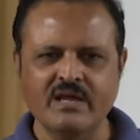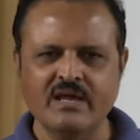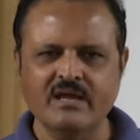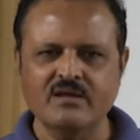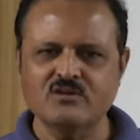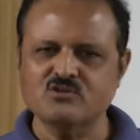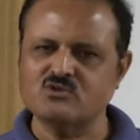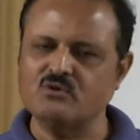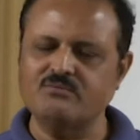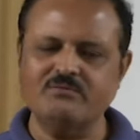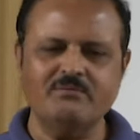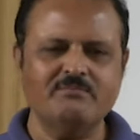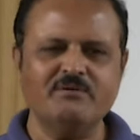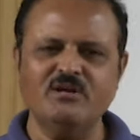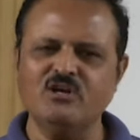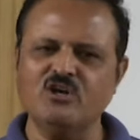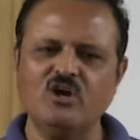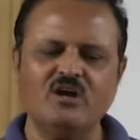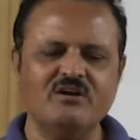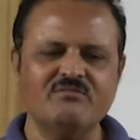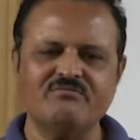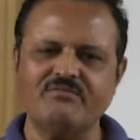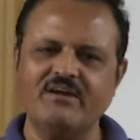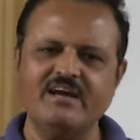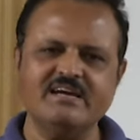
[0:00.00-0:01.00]
So, we will
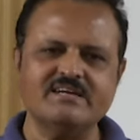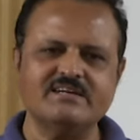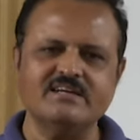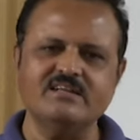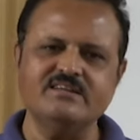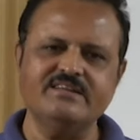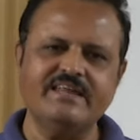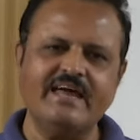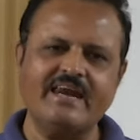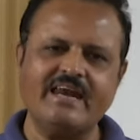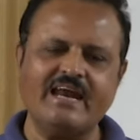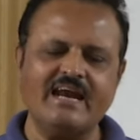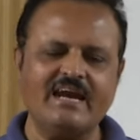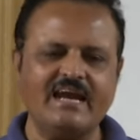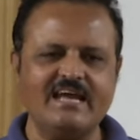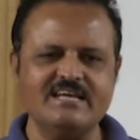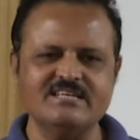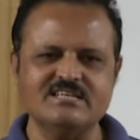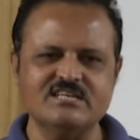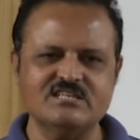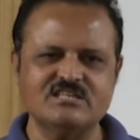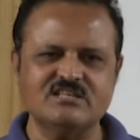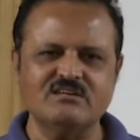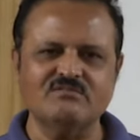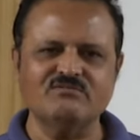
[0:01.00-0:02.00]
not wait till the
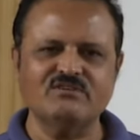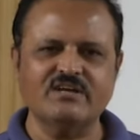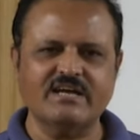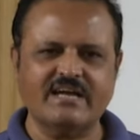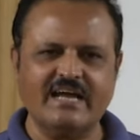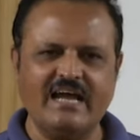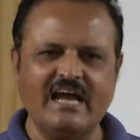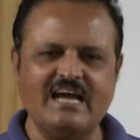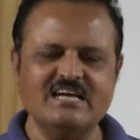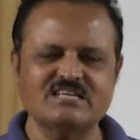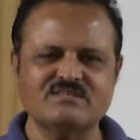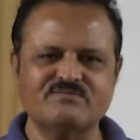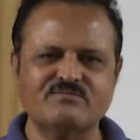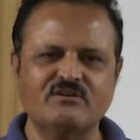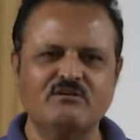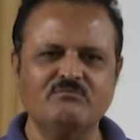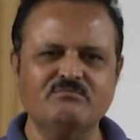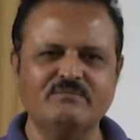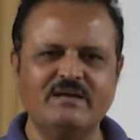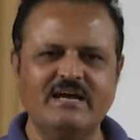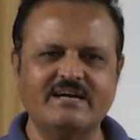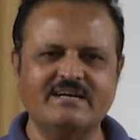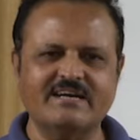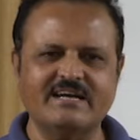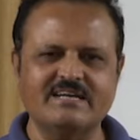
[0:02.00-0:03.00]
realization of the cash from
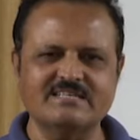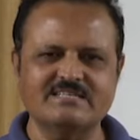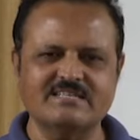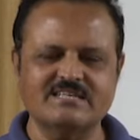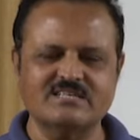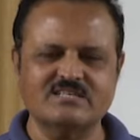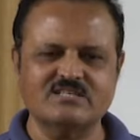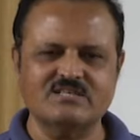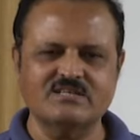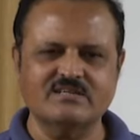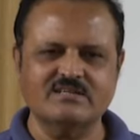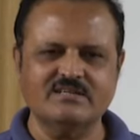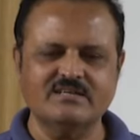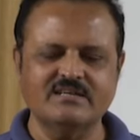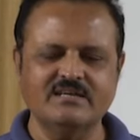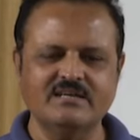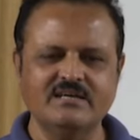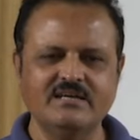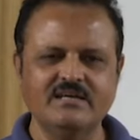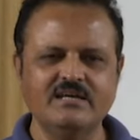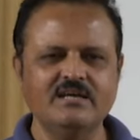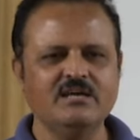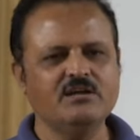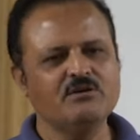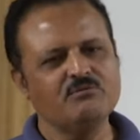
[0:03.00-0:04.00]
that transaction.
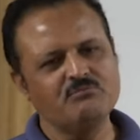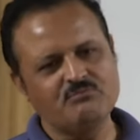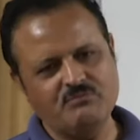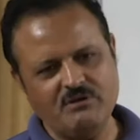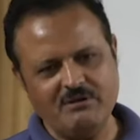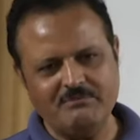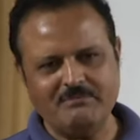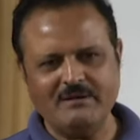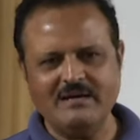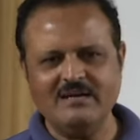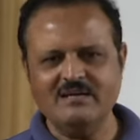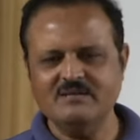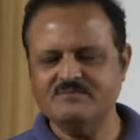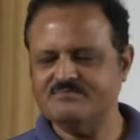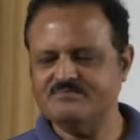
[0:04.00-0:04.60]
We will